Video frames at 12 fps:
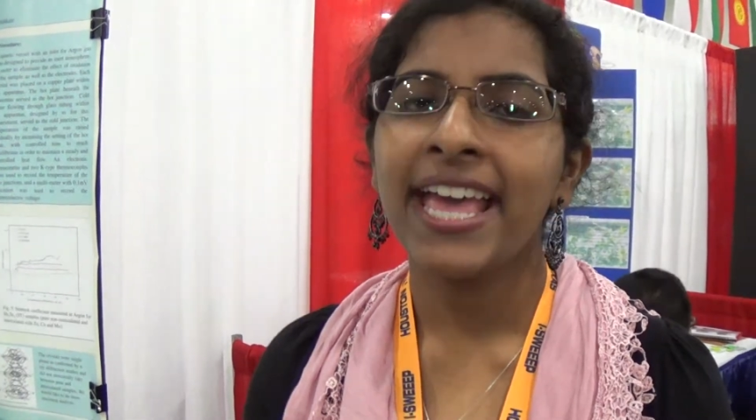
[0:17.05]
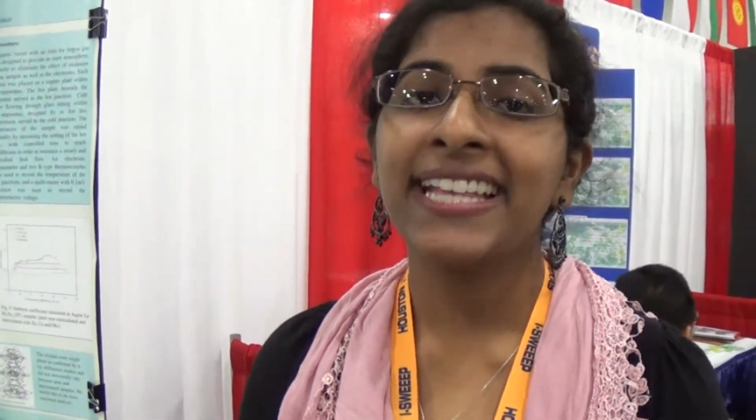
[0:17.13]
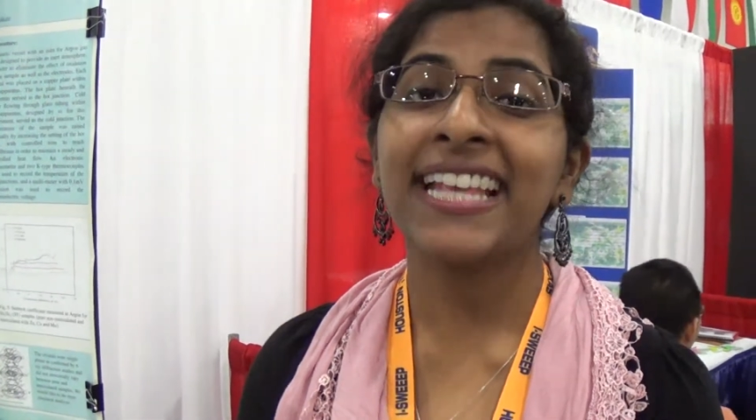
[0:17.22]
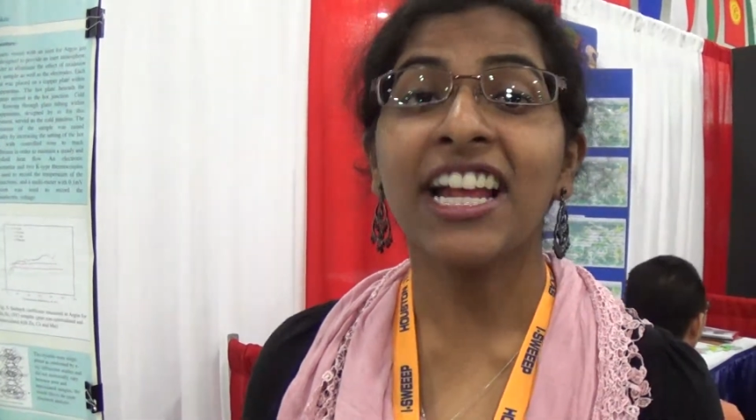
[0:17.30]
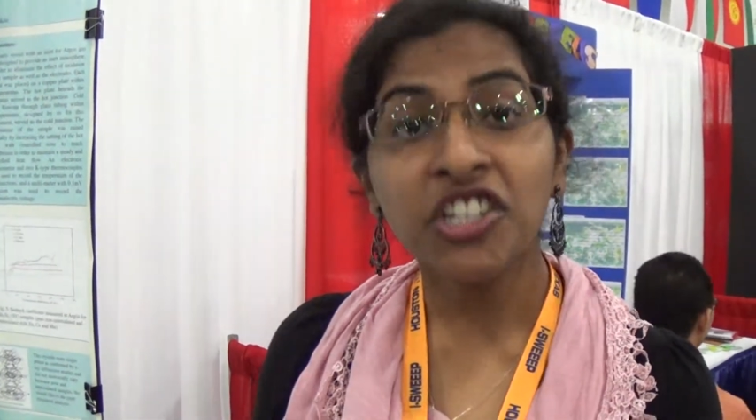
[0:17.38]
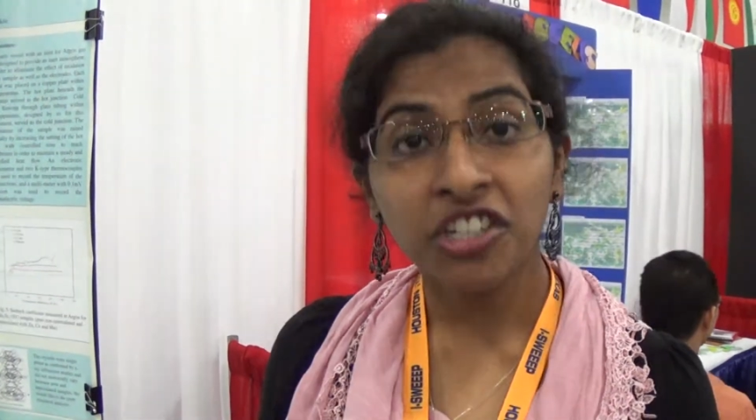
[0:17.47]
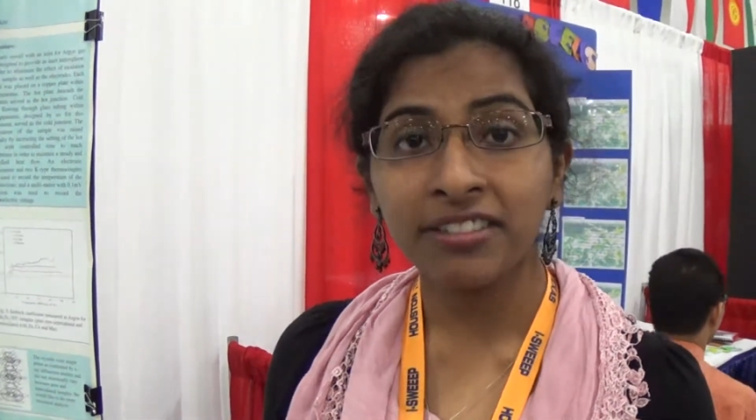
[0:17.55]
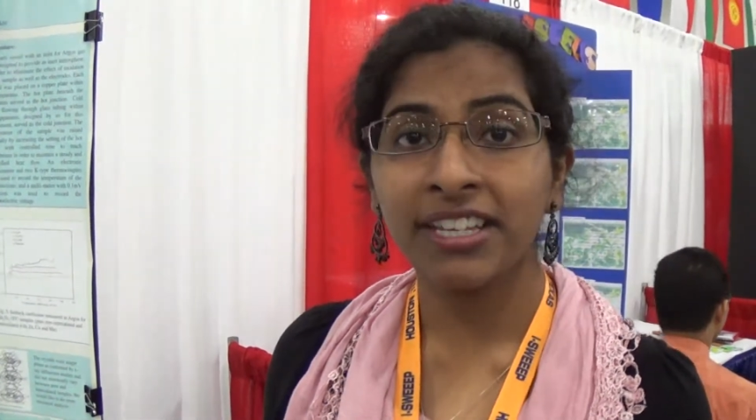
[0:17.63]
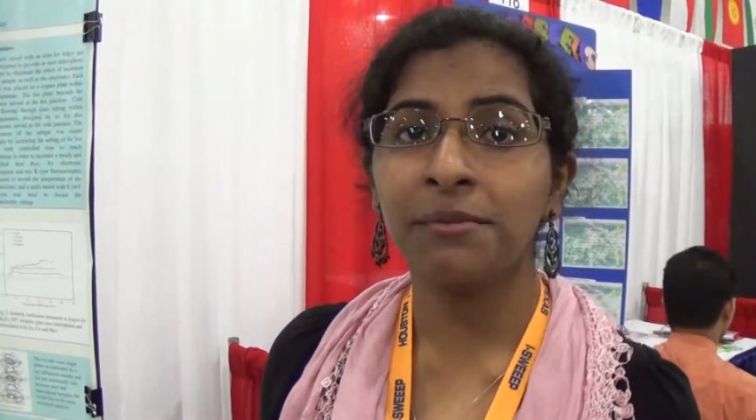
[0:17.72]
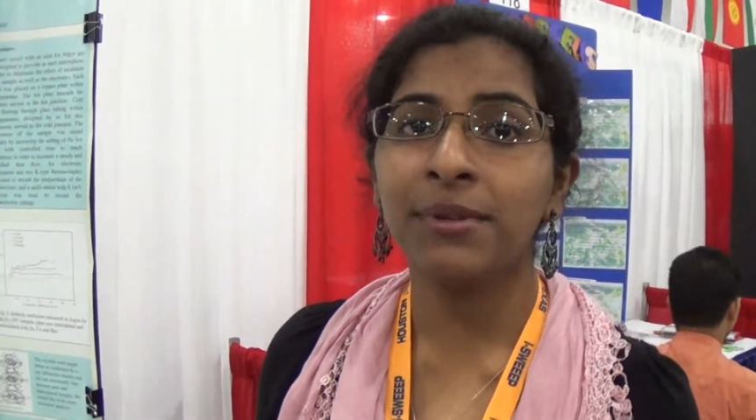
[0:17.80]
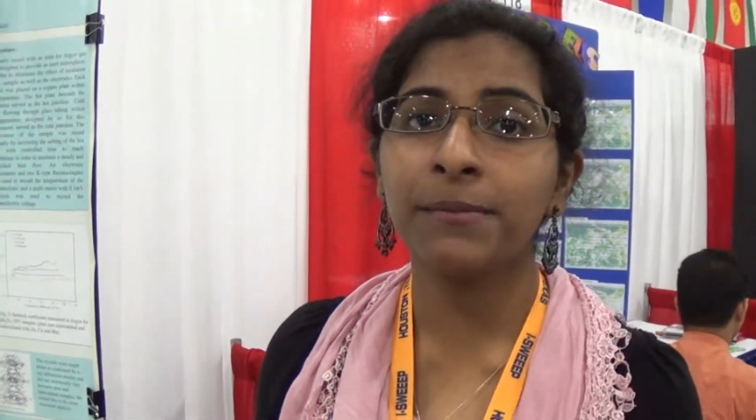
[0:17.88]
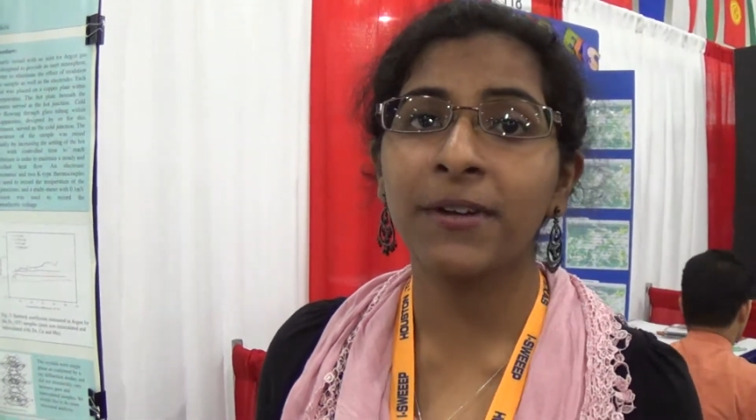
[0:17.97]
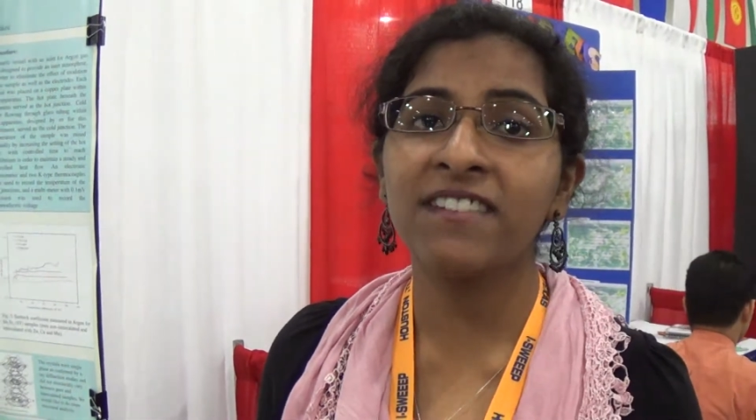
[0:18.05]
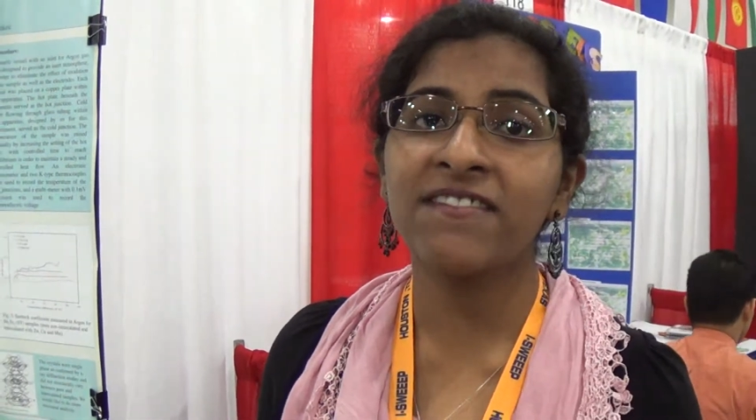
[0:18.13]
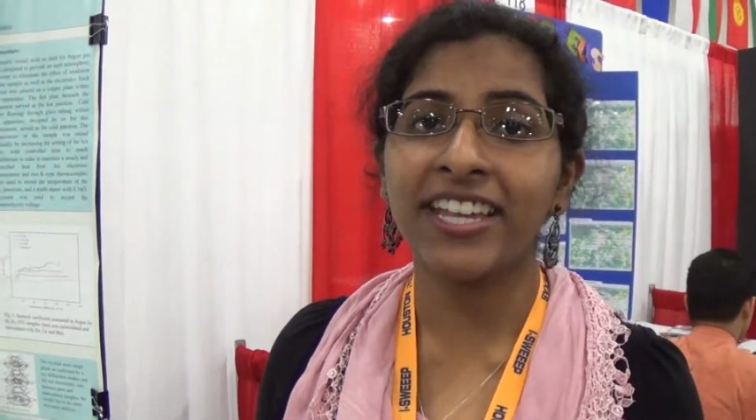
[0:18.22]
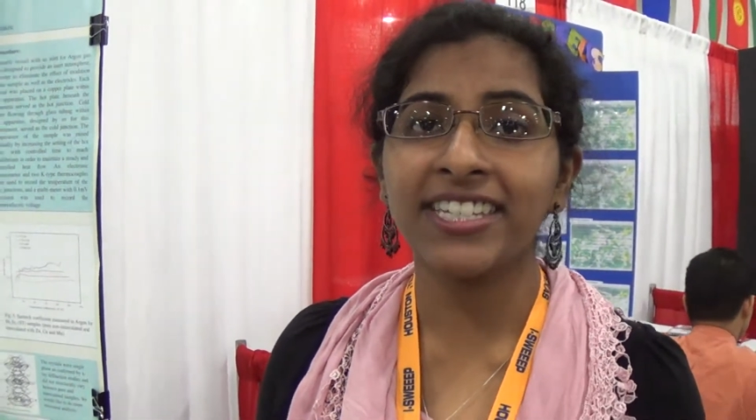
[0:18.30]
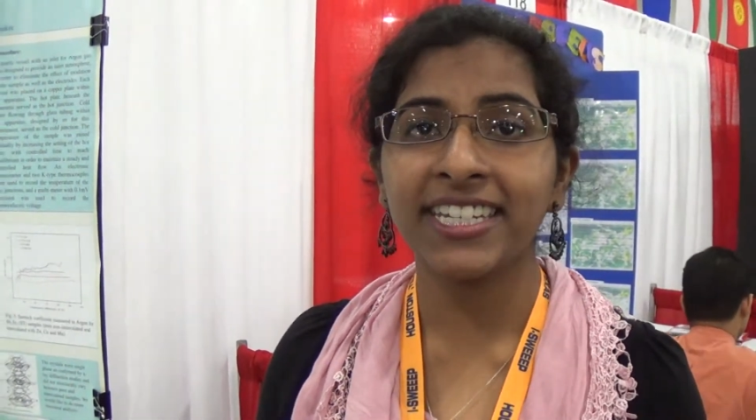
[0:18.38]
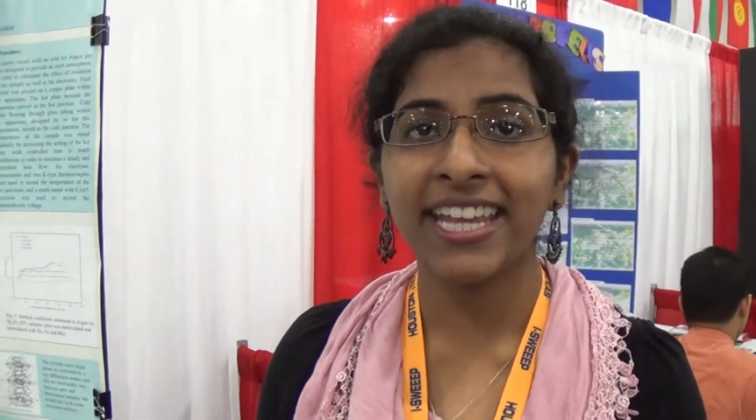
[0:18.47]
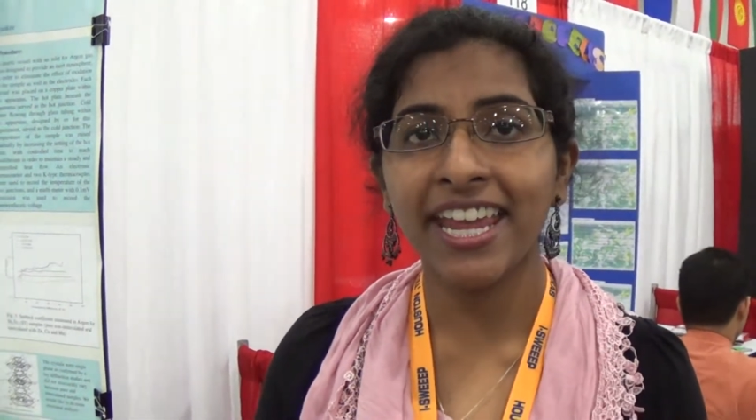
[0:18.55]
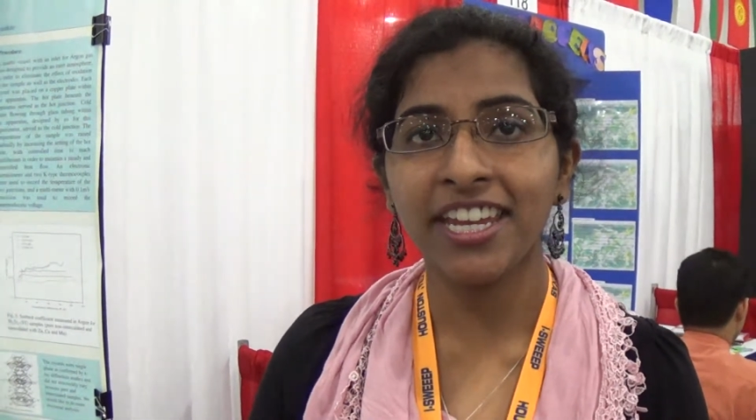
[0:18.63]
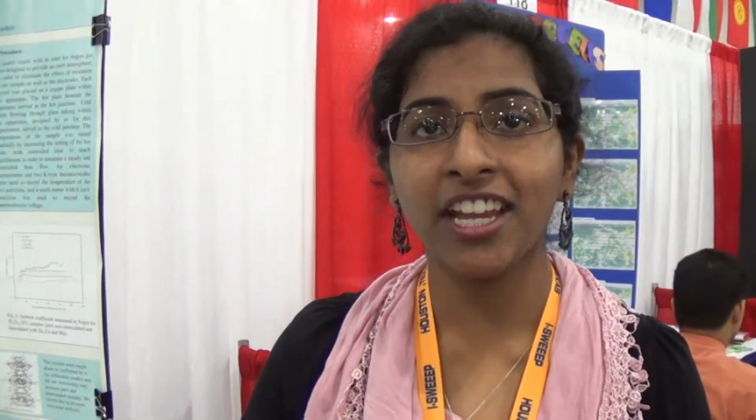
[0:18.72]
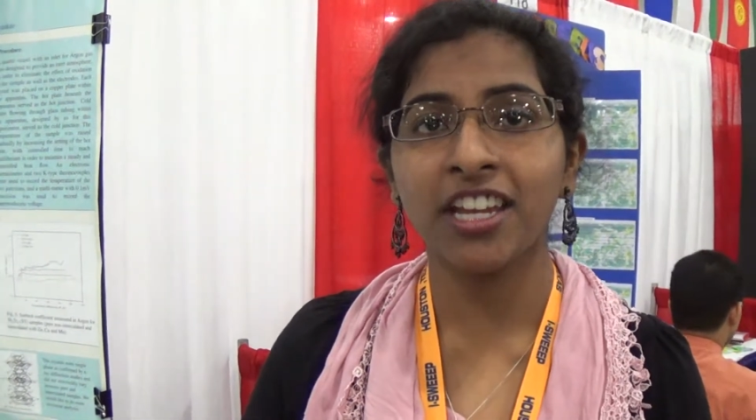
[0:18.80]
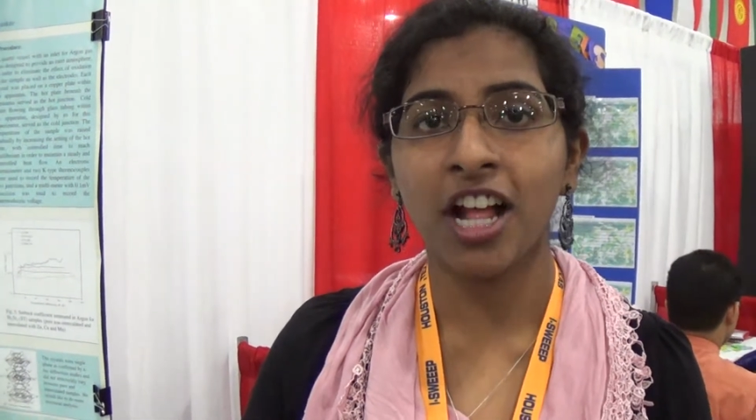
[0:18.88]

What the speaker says: Essentially, we were investigating